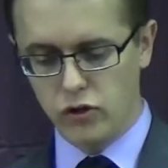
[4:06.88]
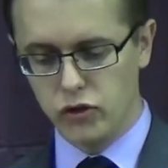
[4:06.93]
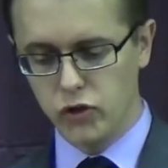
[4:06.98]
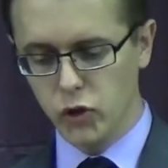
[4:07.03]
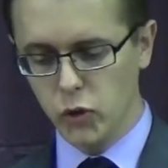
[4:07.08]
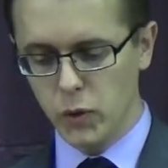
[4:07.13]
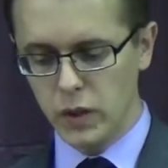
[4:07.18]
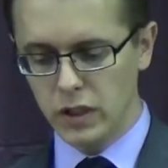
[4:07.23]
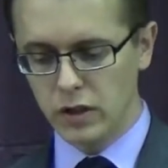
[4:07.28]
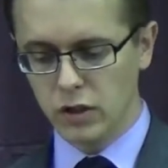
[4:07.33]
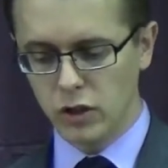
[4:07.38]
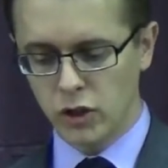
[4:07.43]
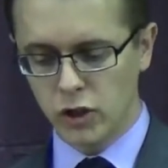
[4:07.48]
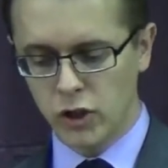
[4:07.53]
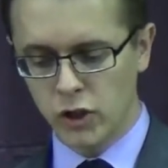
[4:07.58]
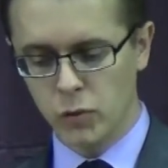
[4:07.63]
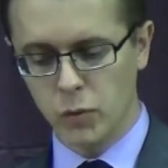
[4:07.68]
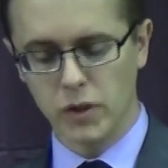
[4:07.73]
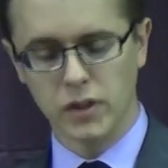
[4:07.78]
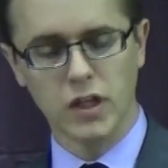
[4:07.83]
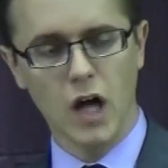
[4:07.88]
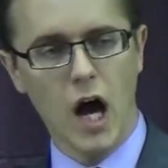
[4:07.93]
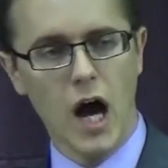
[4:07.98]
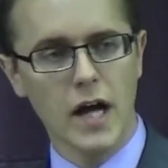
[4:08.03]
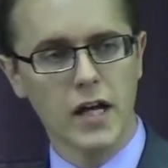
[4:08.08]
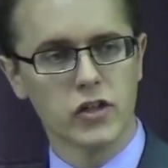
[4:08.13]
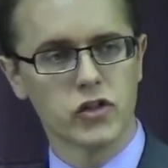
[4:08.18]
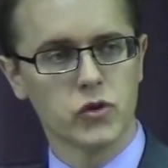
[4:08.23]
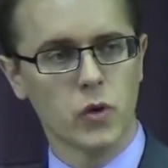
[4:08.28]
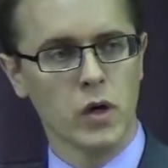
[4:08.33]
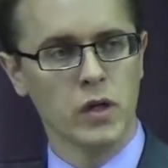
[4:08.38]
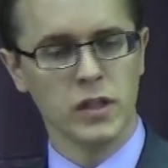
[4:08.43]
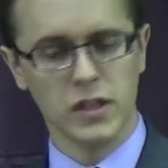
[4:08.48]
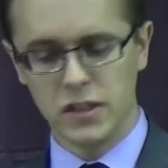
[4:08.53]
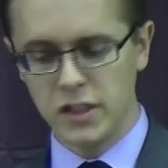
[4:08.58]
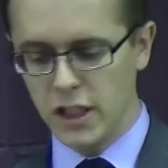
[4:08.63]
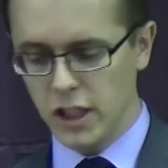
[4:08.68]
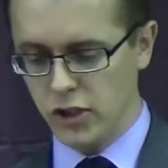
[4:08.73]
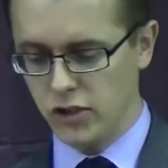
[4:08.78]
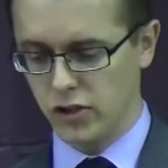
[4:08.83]
do we learn what God is trying to
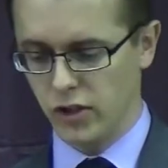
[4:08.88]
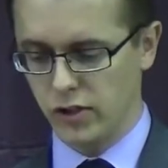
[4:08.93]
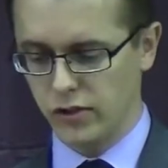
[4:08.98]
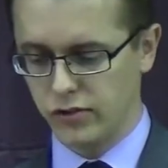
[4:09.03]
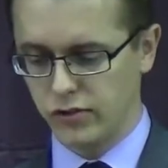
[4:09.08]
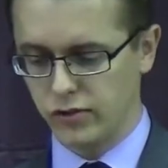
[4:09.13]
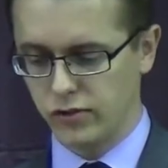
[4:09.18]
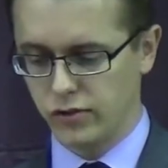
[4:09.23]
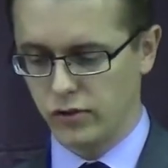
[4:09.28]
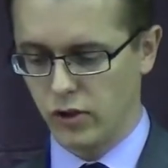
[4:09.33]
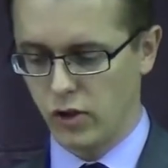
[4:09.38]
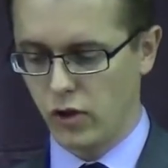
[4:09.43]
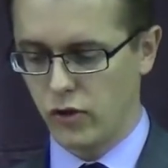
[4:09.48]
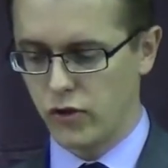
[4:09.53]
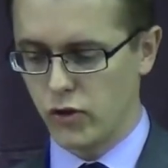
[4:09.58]
teach us